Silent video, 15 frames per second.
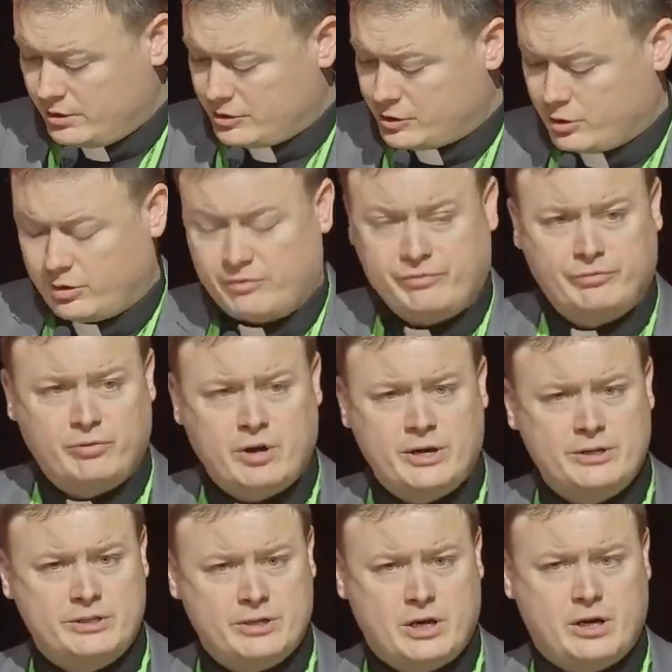So the
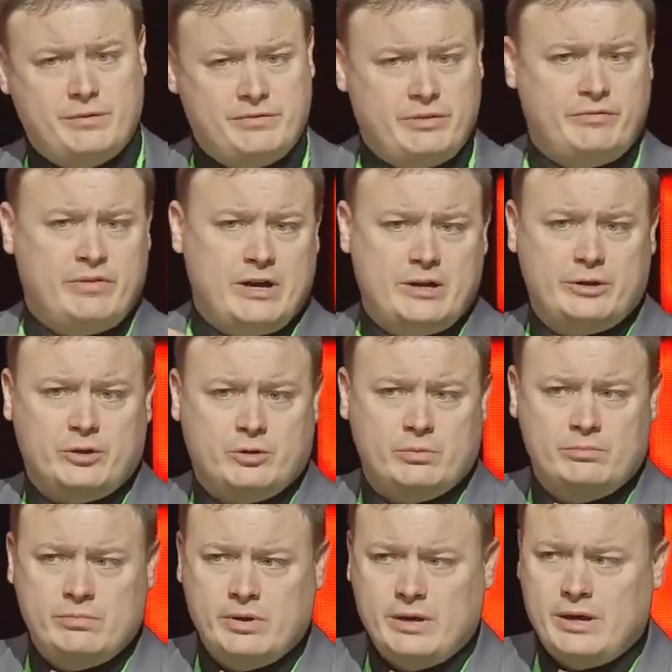front of the
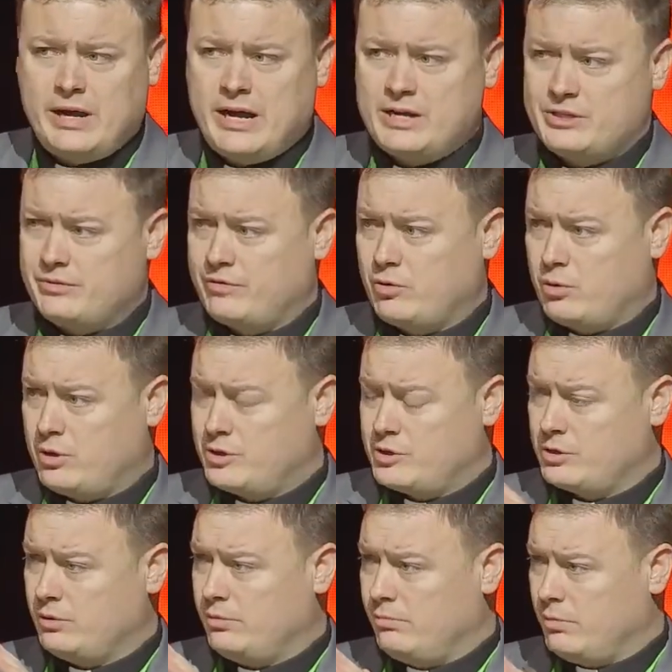volume has, of
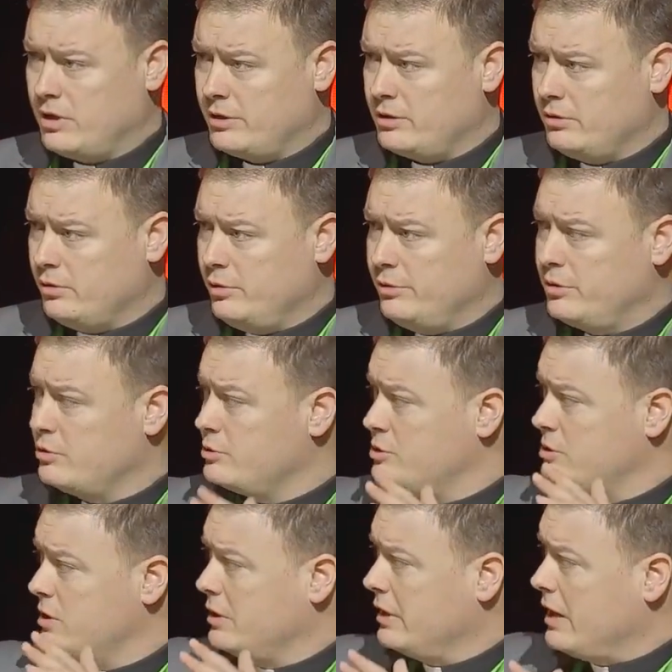course, Martin
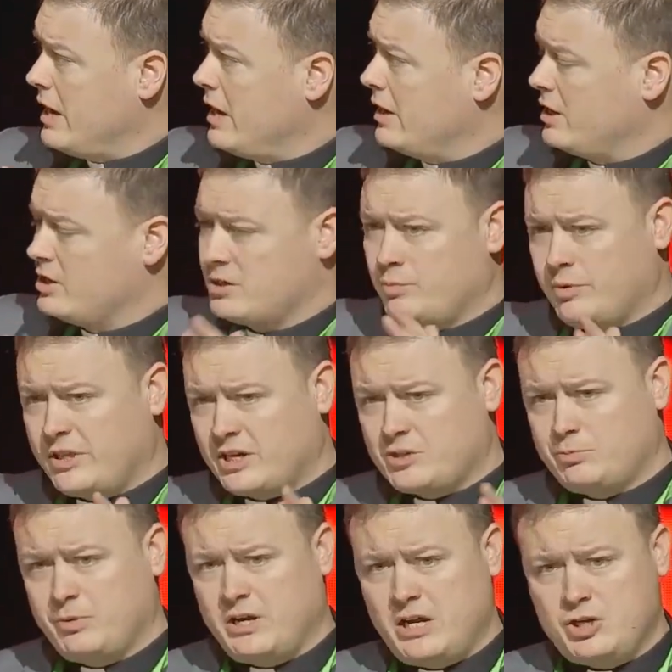Luther's Catechism with
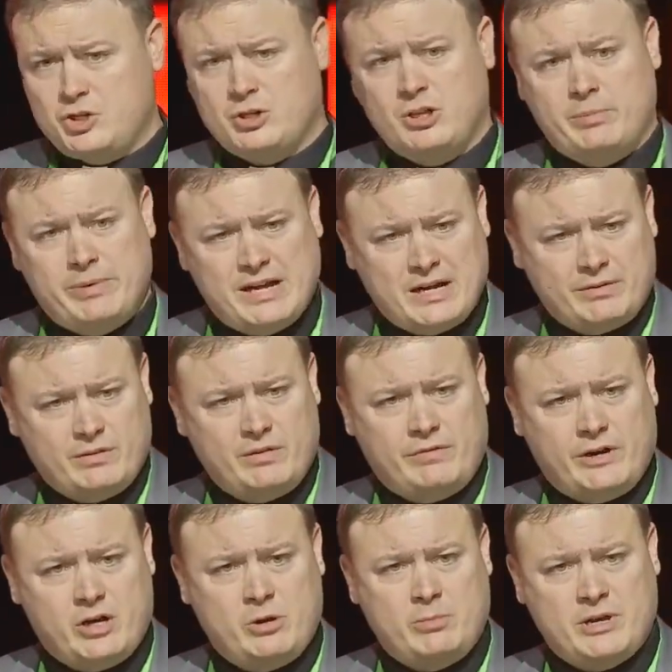explanation. The back of the
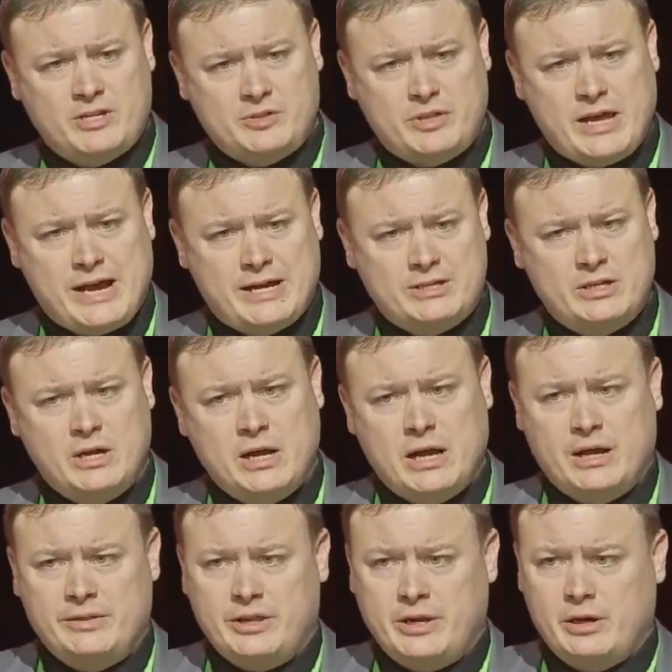volume has that,
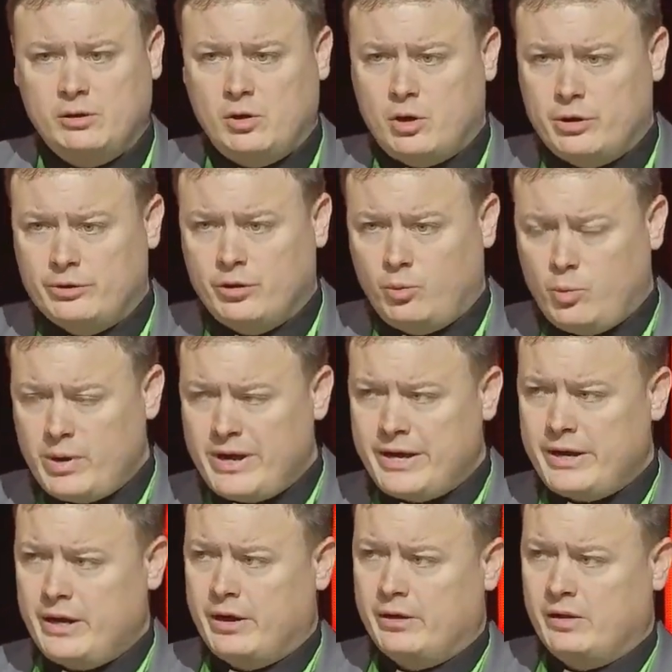and then along the
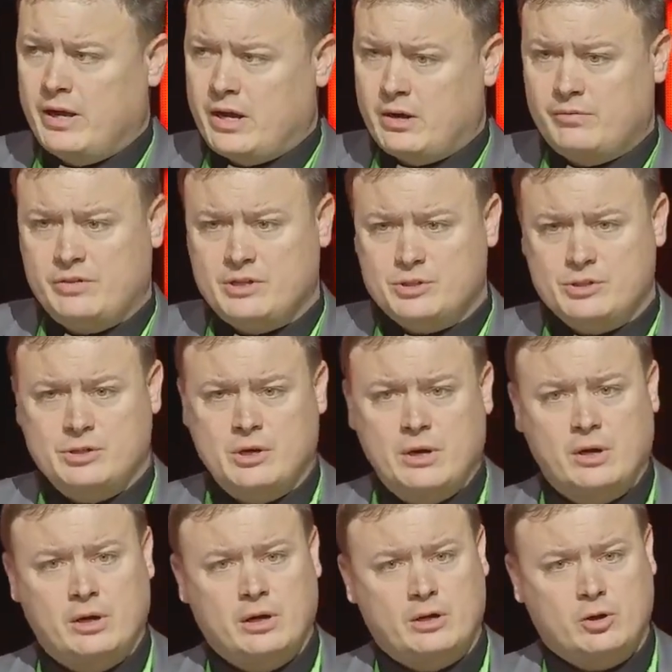way, a lot of these
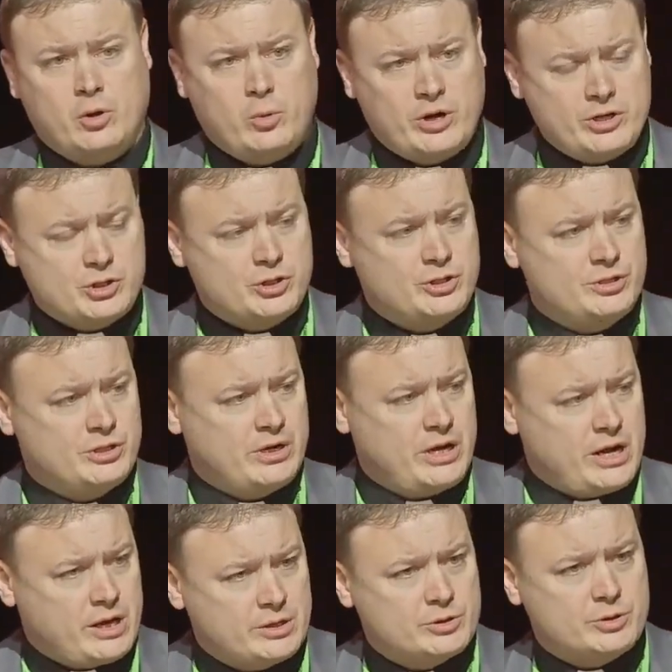uh, questions and
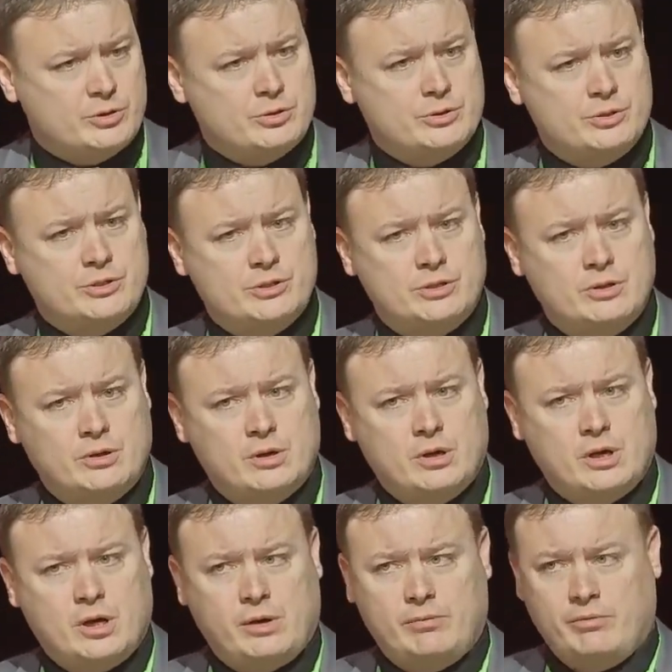answers
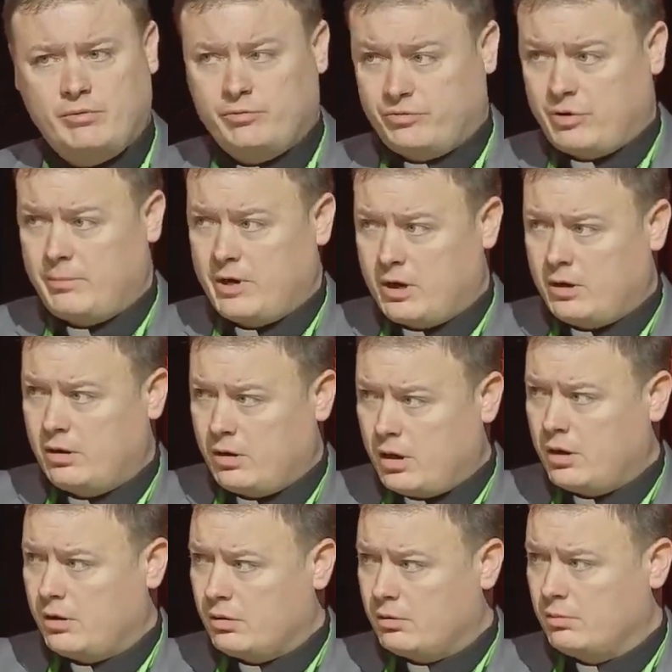um, from our,
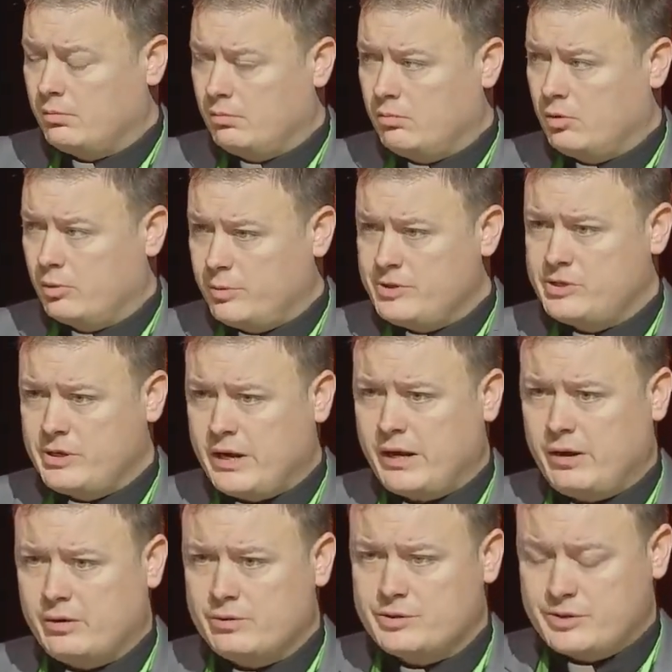our more recent
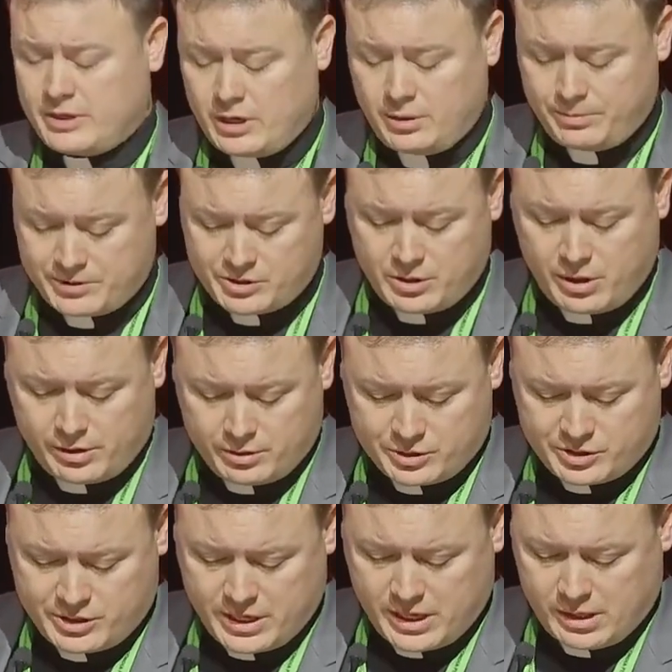editors that help us to
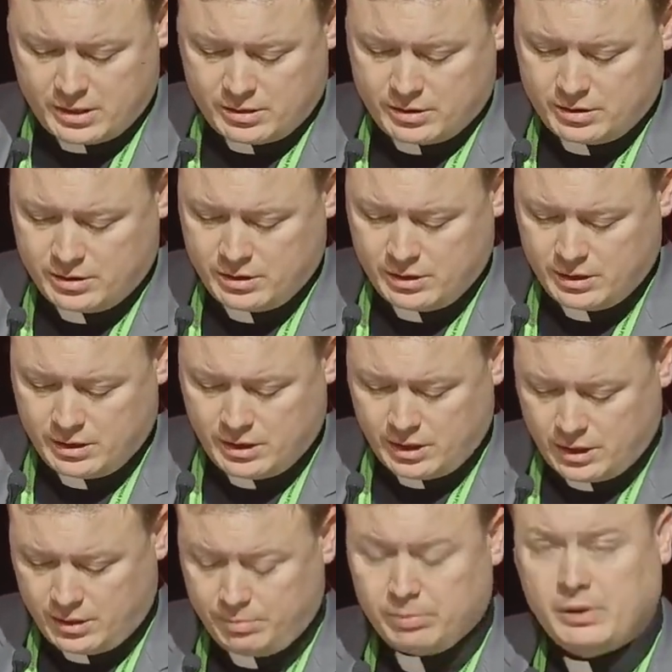understand
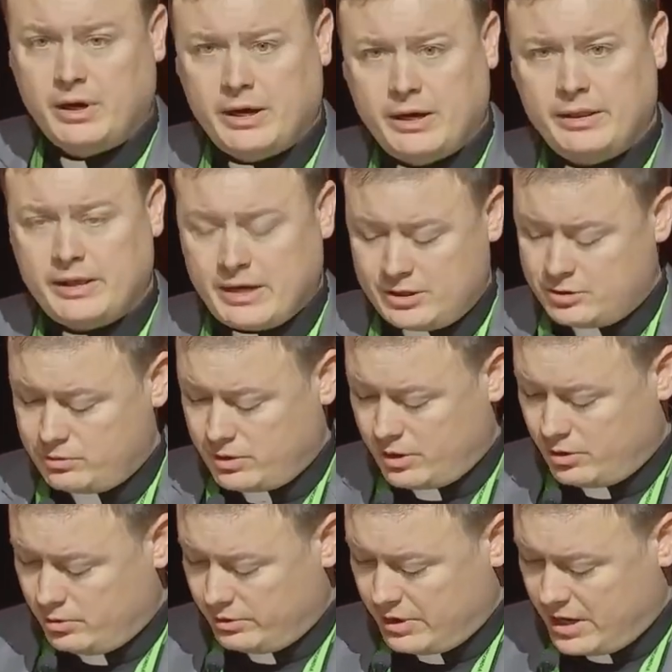and apply that to
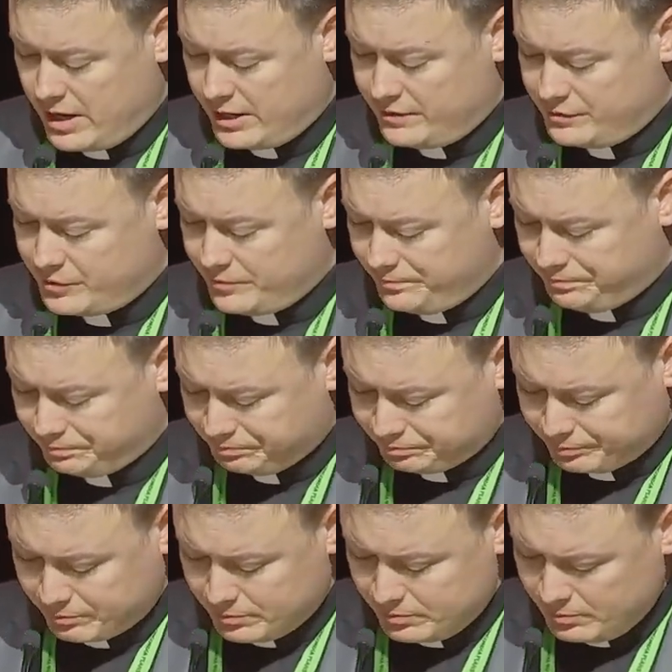our own lives.
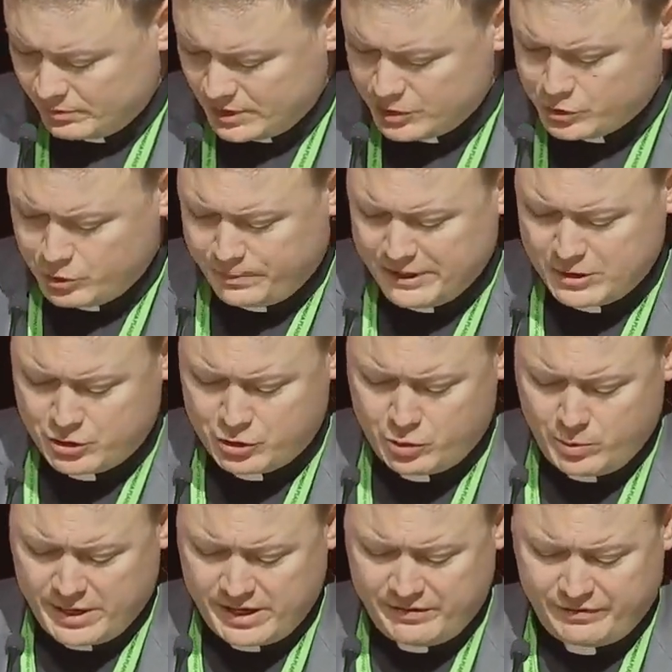So, page
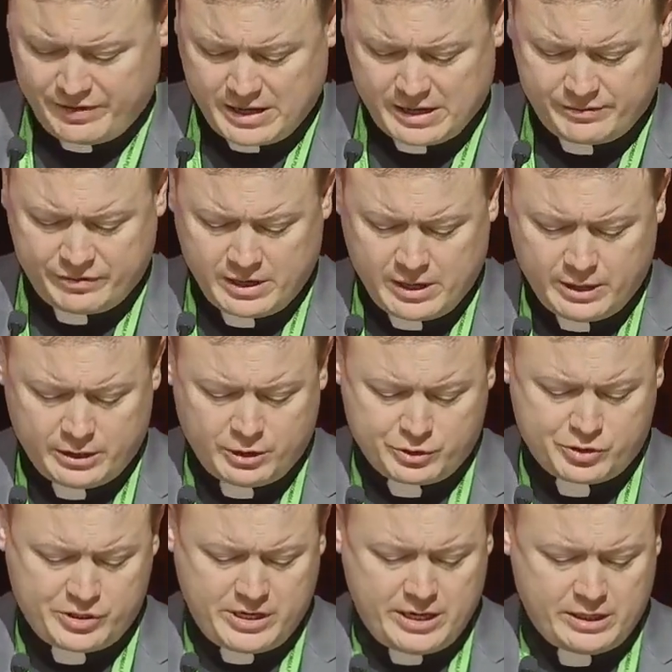285, you'll
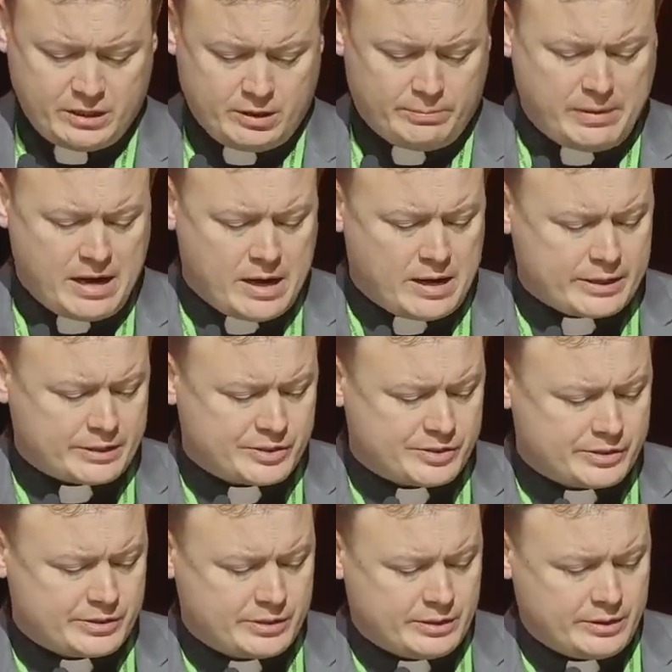see in the
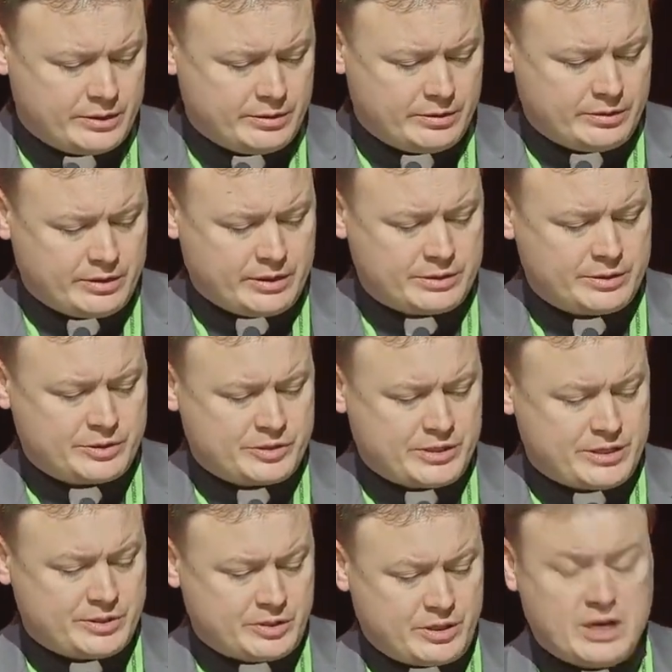box that it
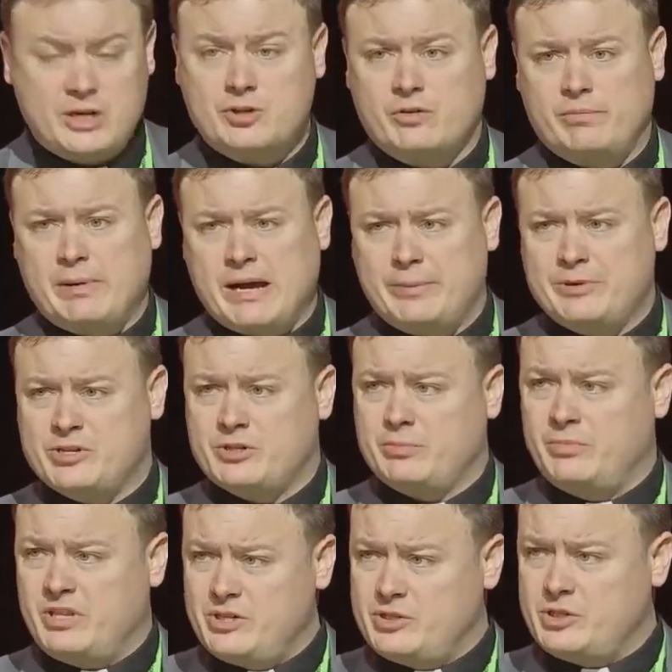says the nature of
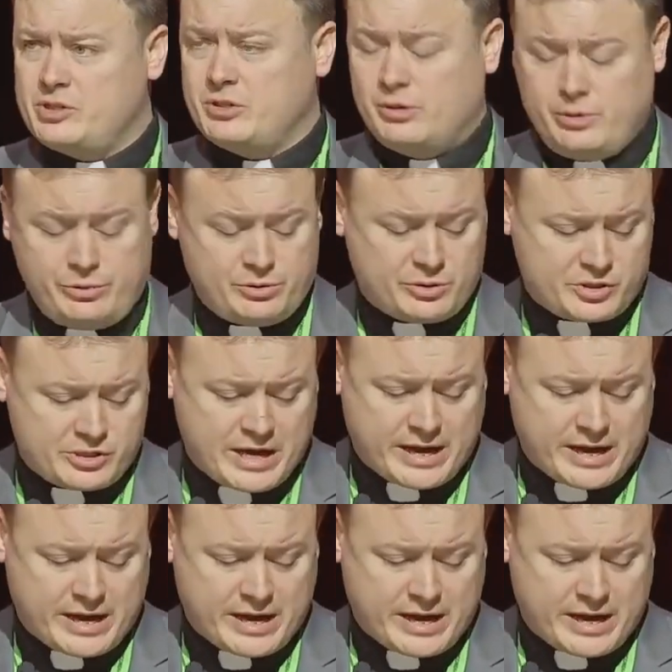baptism. This is Luther's